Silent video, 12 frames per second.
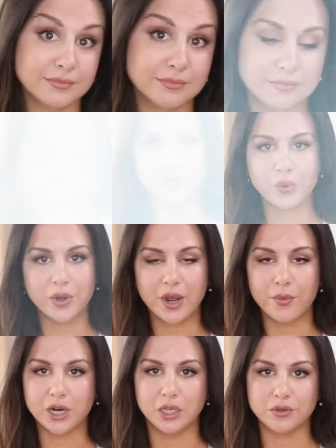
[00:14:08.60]
Real quick,
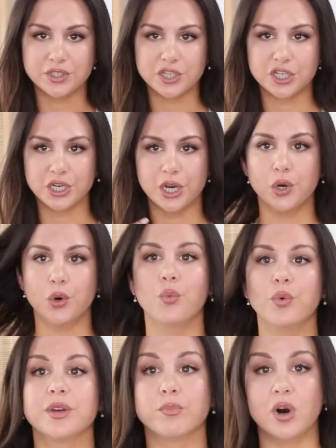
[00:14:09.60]
I wanna close the show
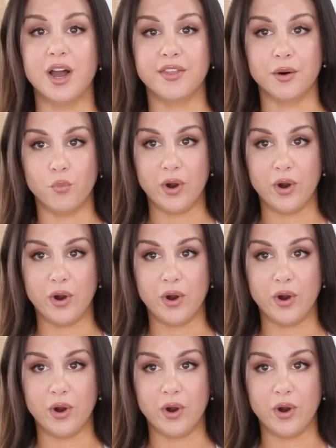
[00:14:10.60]
with the bra that I'm